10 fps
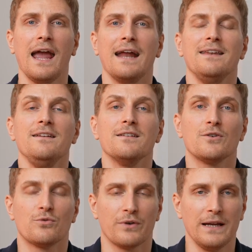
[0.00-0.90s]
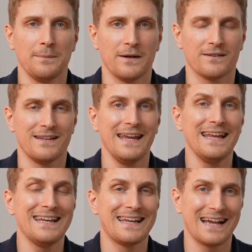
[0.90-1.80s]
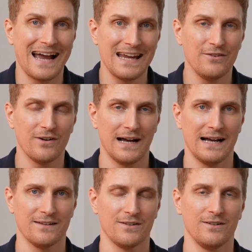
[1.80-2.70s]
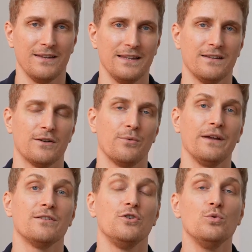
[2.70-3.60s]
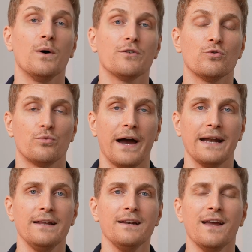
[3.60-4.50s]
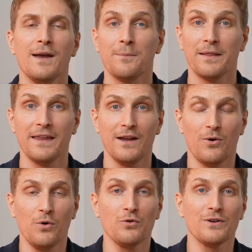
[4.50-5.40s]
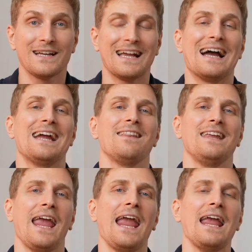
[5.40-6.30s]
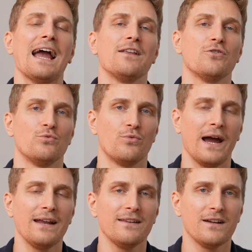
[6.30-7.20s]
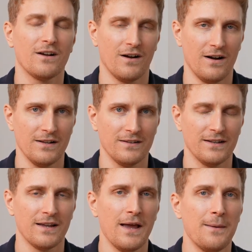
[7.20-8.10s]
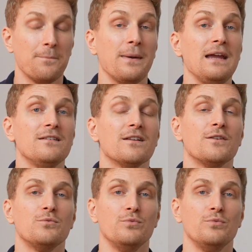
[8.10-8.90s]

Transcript: And these are great because they can guide your article in the direction you want to write it, but they also guide the AI to write the content based on the